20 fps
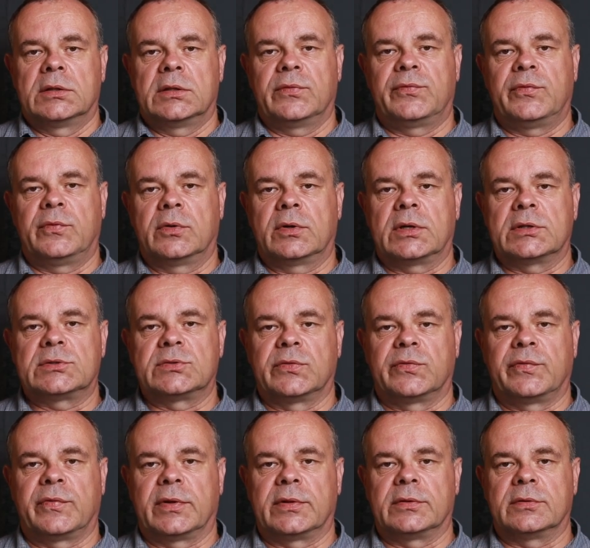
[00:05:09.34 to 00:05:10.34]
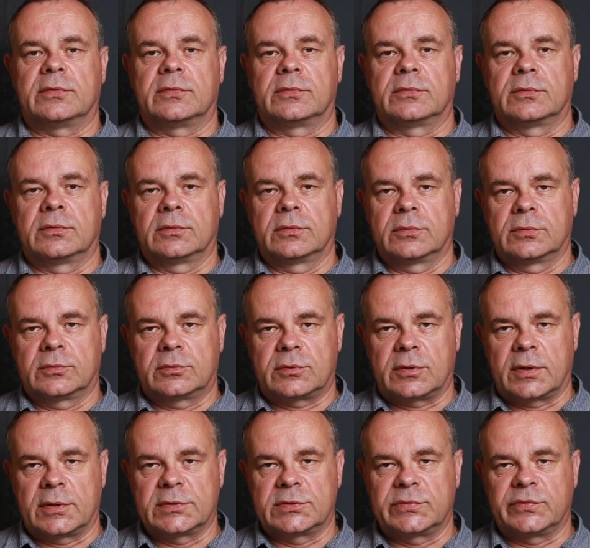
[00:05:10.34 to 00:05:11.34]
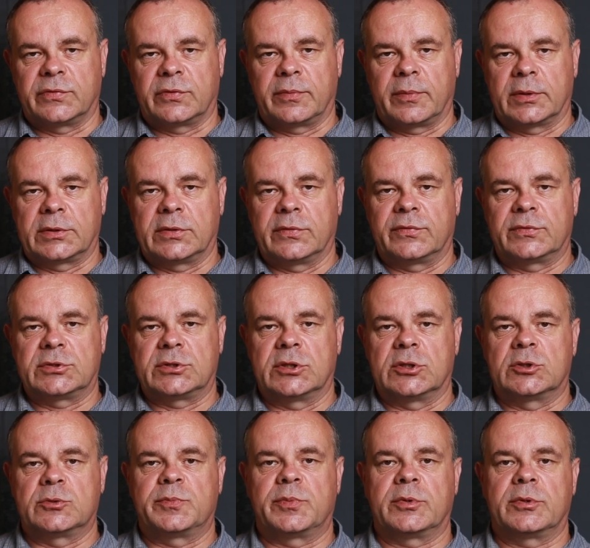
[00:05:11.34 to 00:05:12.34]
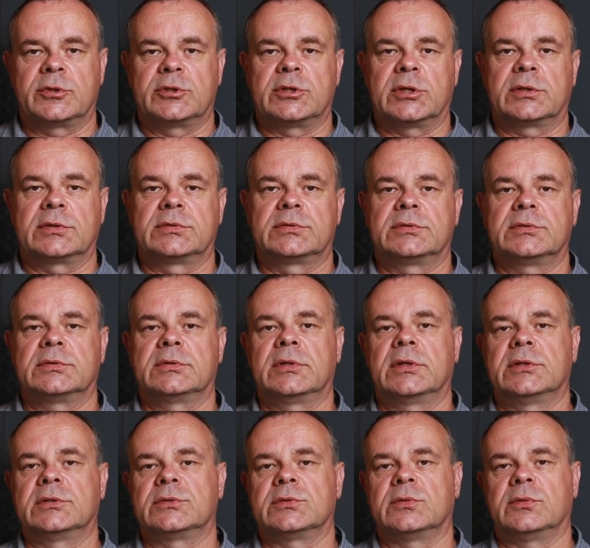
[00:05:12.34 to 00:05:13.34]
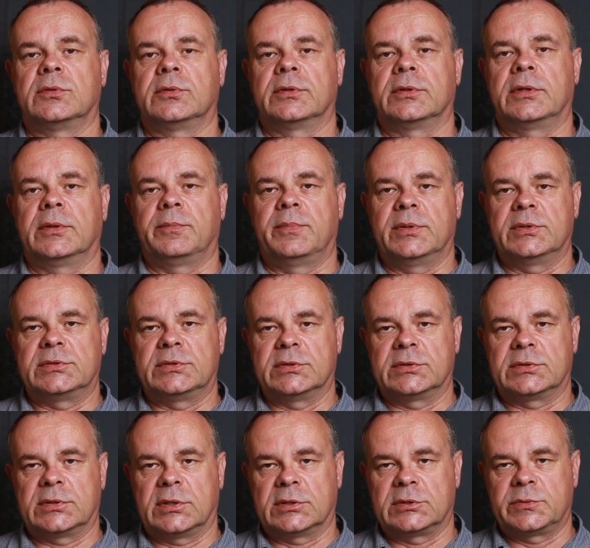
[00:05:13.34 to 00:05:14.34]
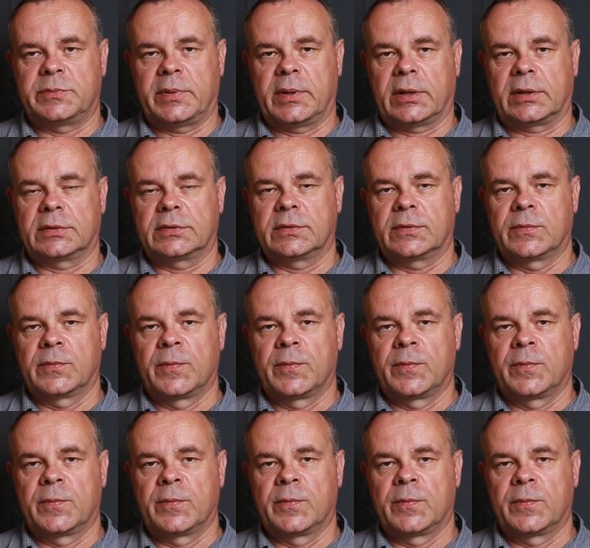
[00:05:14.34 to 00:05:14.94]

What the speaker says: The focus of a transformative change project is on the business aspect.